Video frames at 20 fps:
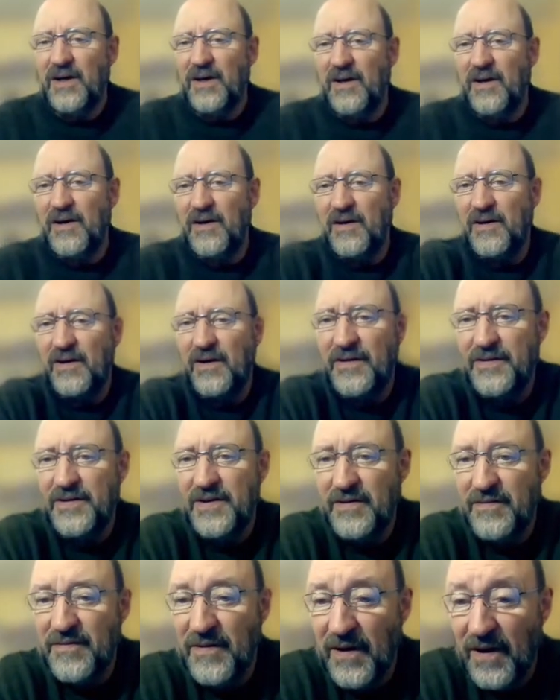
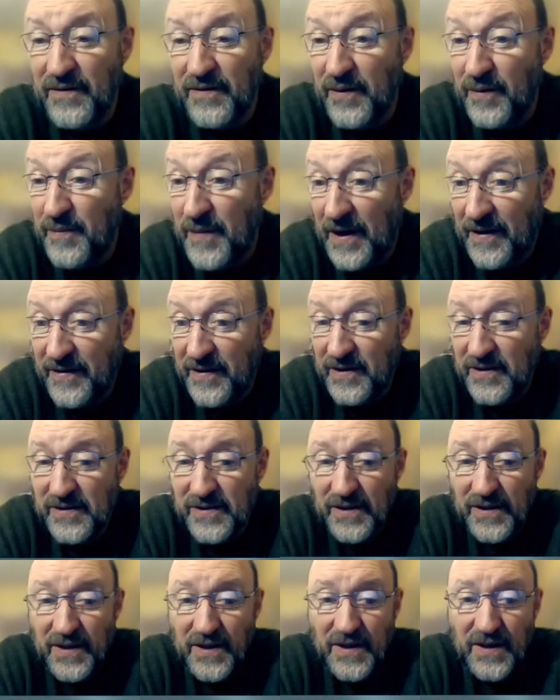other methods.